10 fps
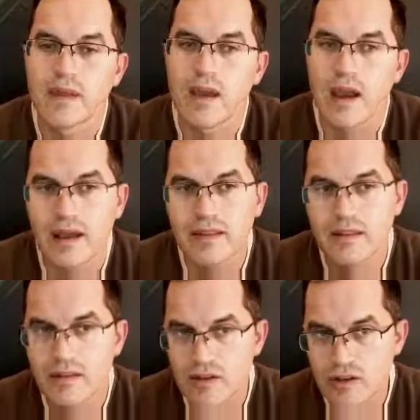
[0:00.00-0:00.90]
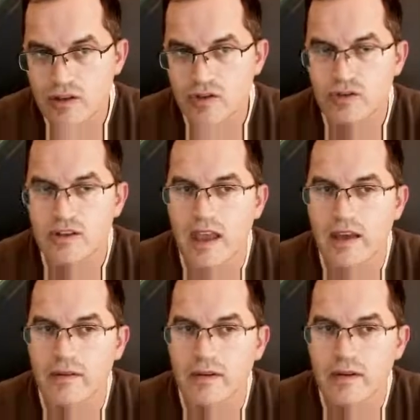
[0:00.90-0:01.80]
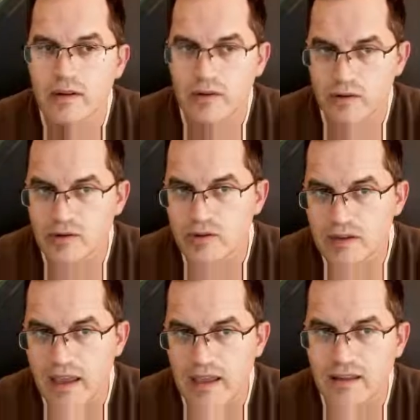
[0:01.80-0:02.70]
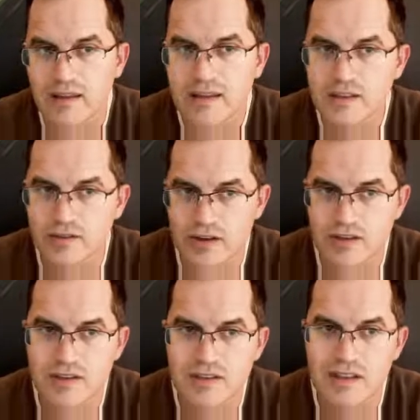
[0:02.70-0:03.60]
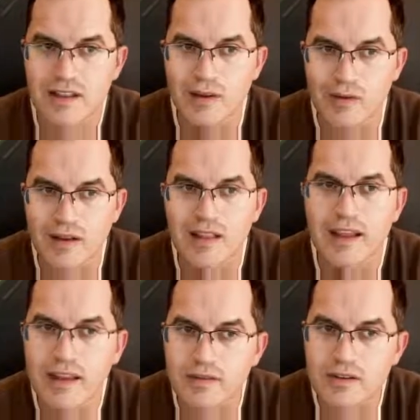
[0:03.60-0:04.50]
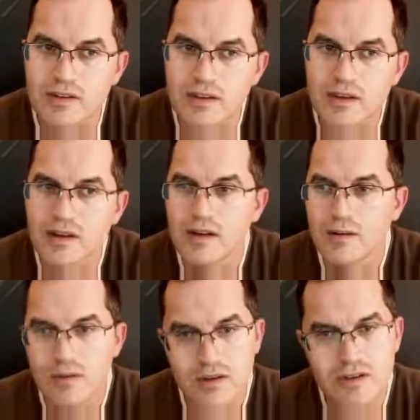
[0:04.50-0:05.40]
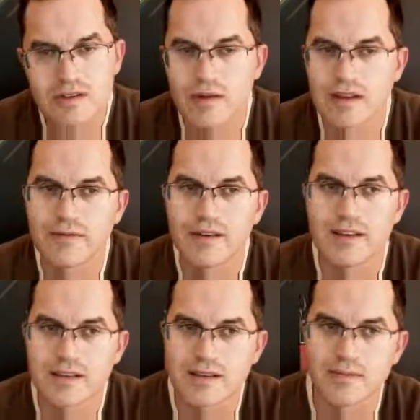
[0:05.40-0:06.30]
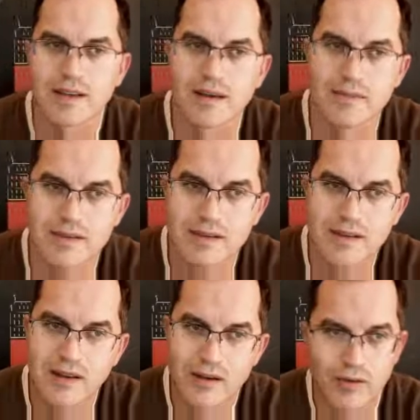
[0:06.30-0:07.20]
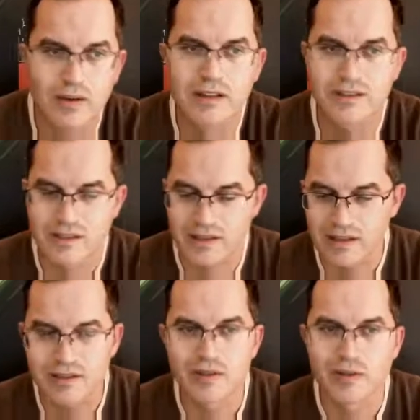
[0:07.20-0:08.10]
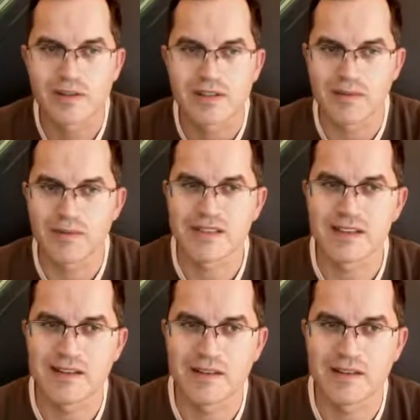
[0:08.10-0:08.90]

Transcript: And you should have, or you should add, instructions in local language, which is quite funny sometimes. Google Translate rules, I must say.